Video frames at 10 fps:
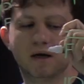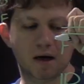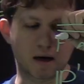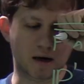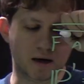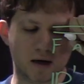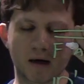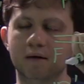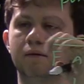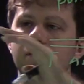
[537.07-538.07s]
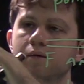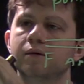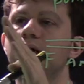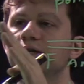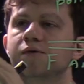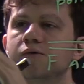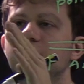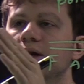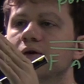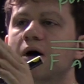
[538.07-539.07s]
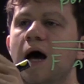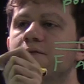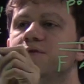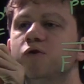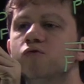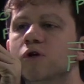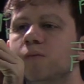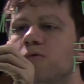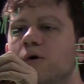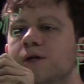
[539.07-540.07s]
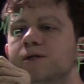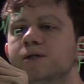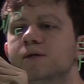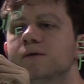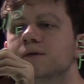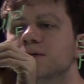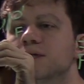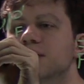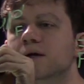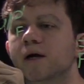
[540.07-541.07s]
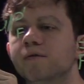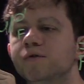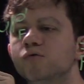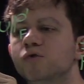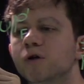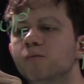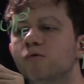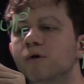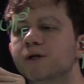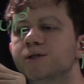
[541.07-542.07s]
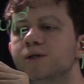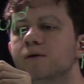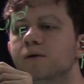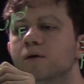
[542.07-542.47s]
so you have usual points. These are kind of usual points,